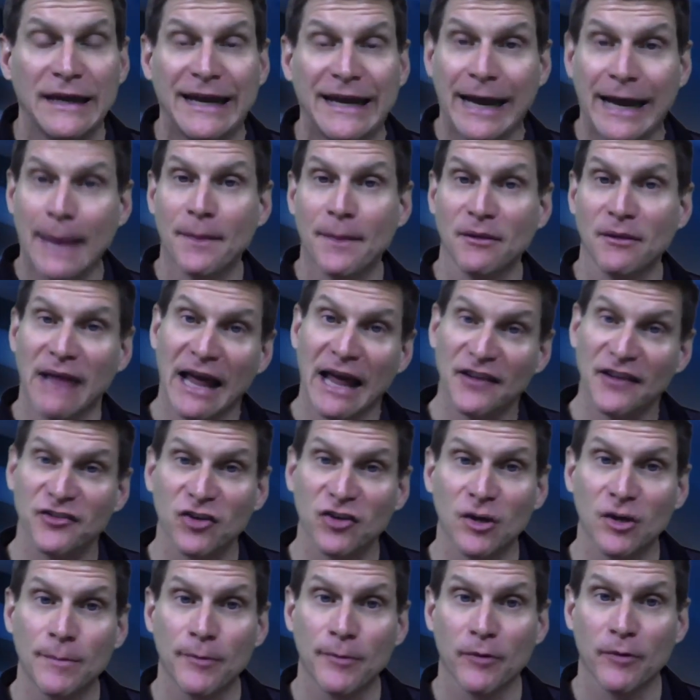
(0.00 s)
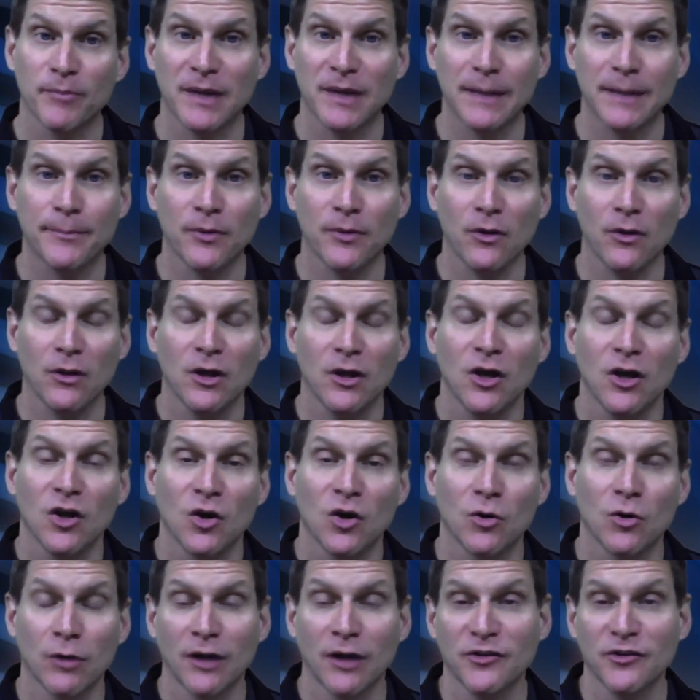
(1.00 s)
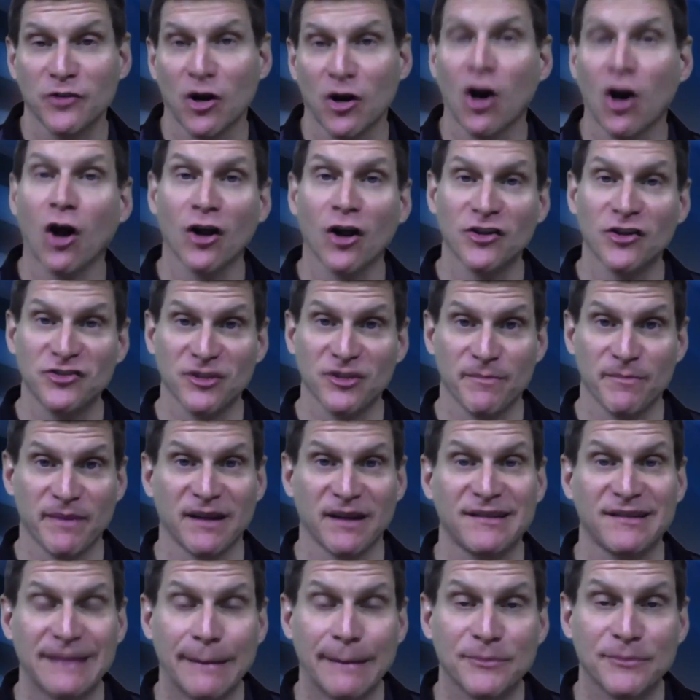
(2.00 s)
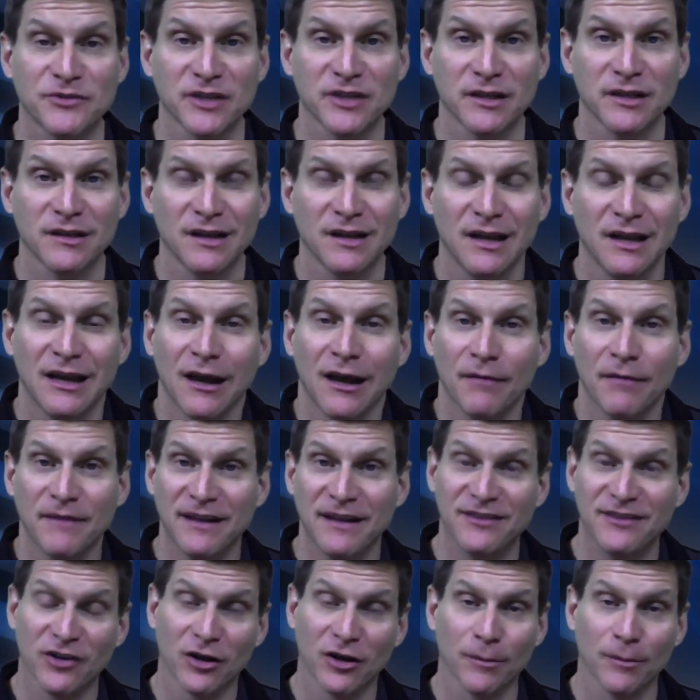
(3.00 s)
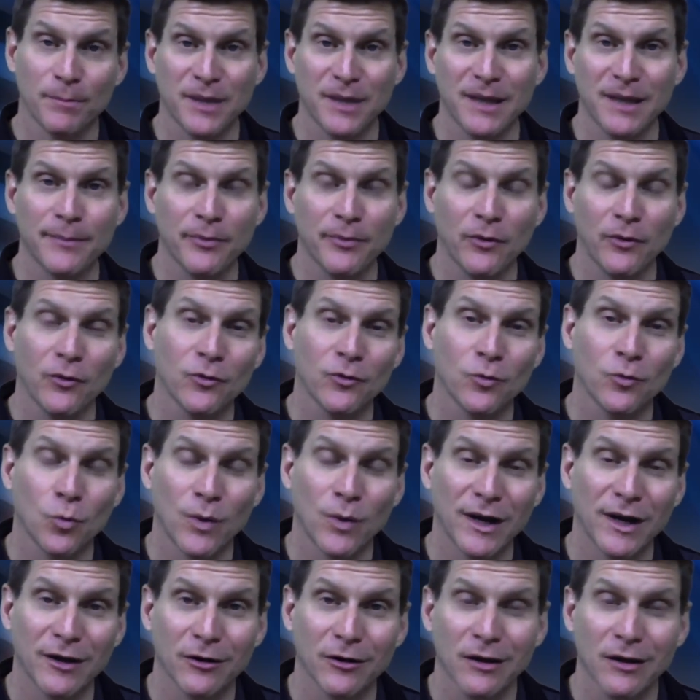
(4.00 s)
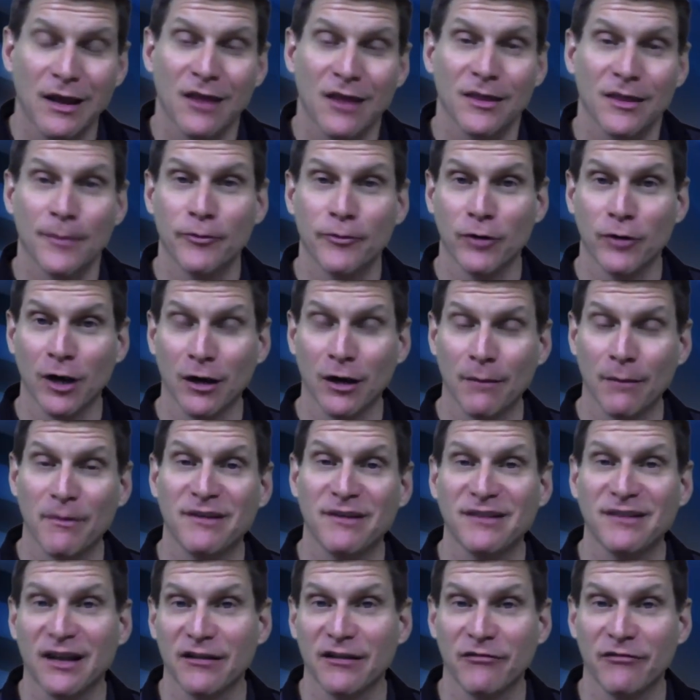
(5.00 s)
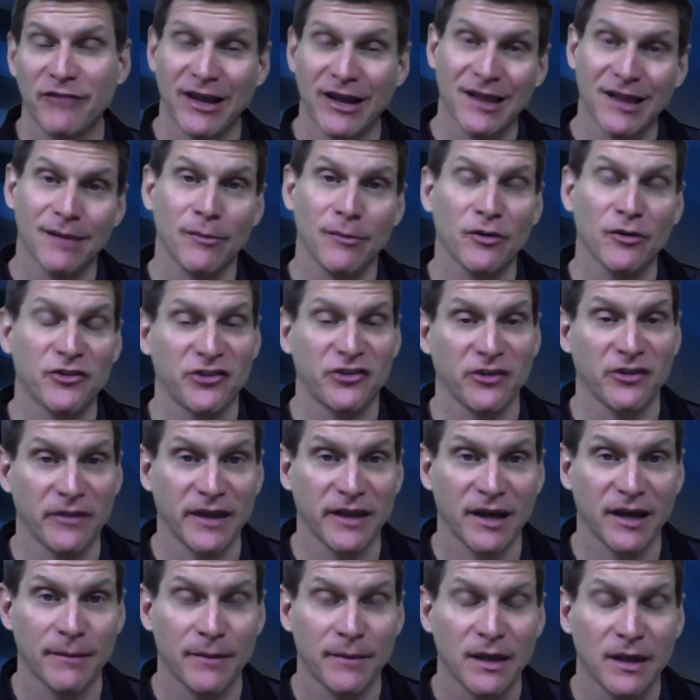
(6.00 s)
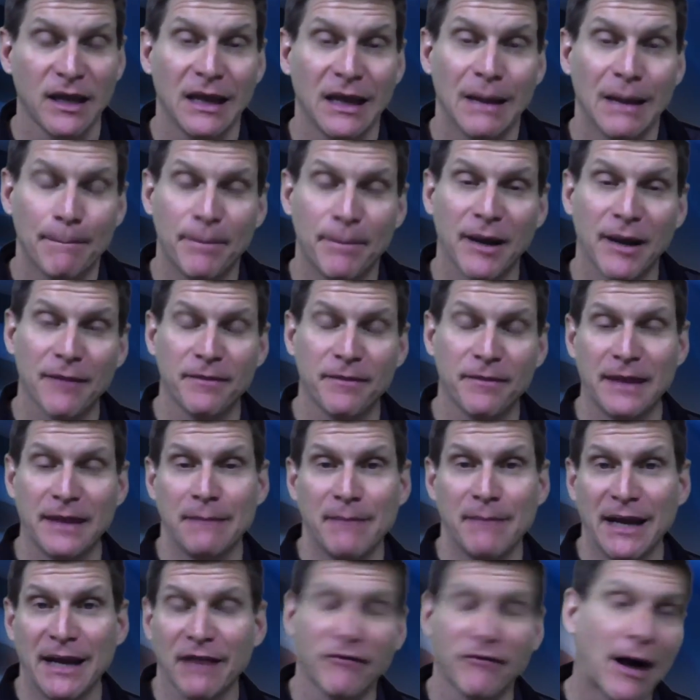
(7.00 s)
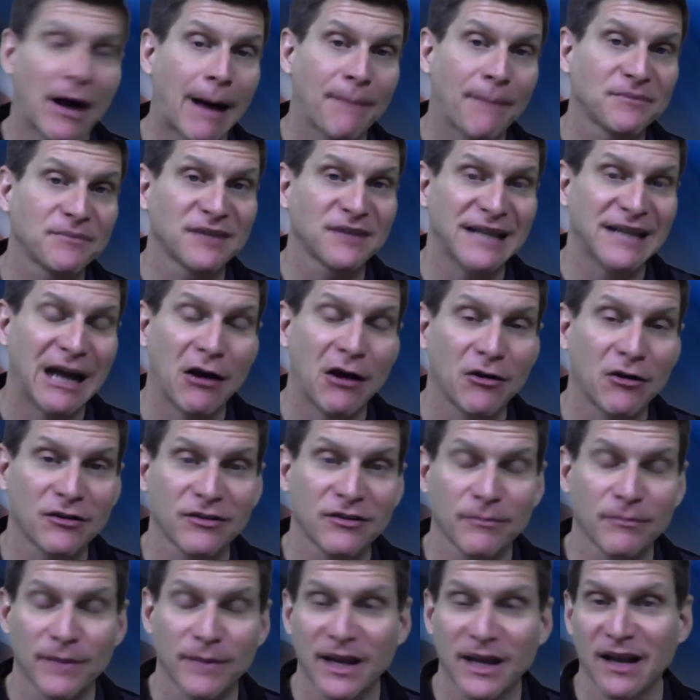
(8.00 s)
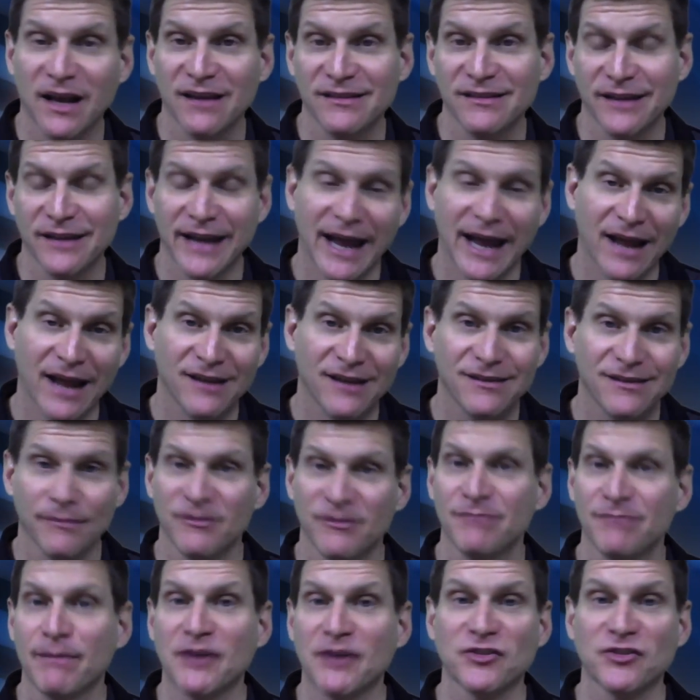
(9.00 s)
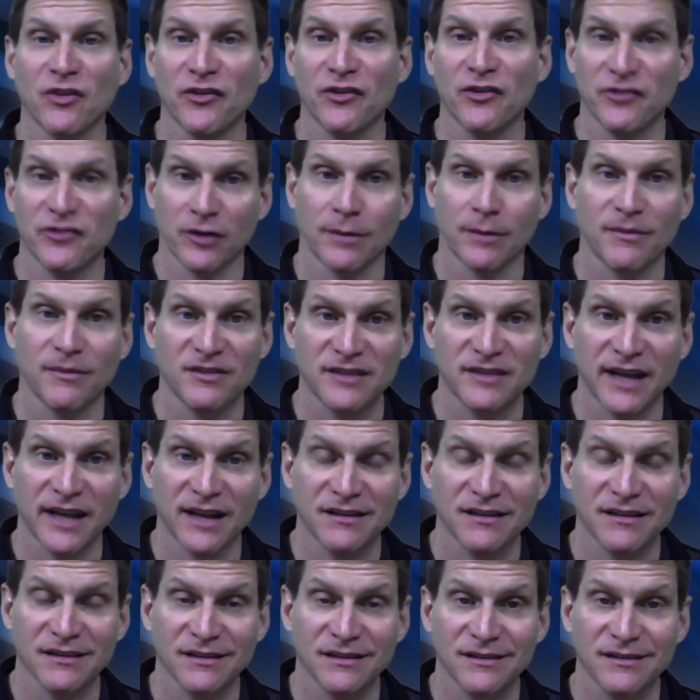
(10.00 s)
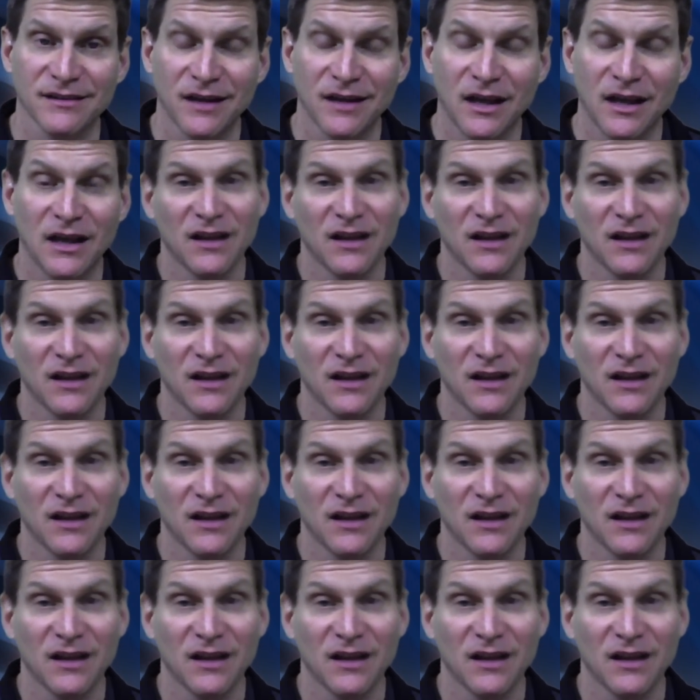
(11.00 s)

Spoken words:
And the last group are people who are under hardship exemption. These aren't people where the program is unavailable to them, but they may have opted out because they had some special circumstances.